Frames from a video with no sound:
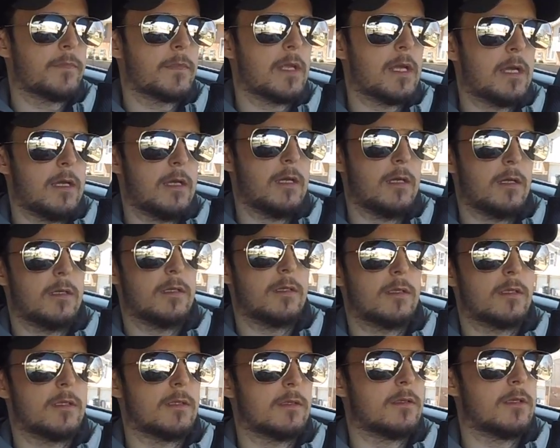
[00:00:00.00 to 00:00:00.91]

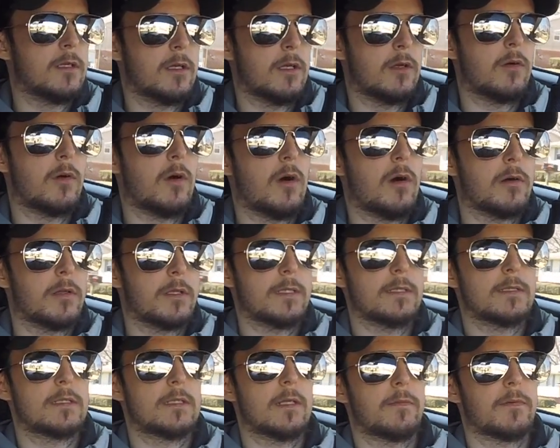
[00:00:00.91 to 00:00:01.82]
and, you know, all
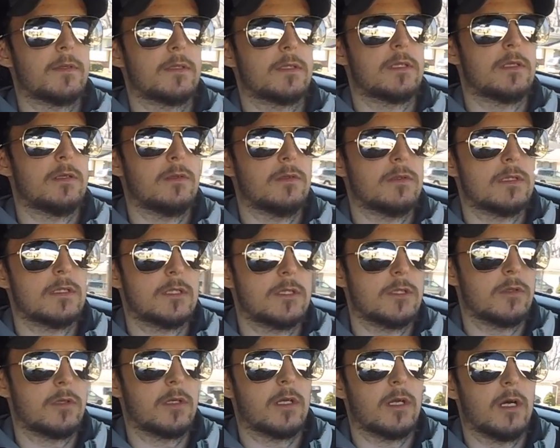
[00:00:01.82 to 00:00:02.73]
these different tunes that
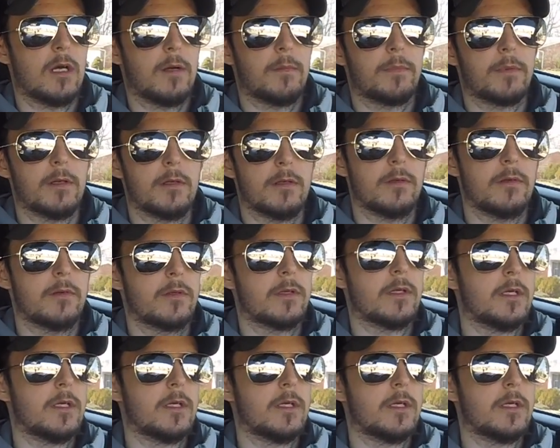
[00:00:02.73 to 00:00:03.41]
you can upload,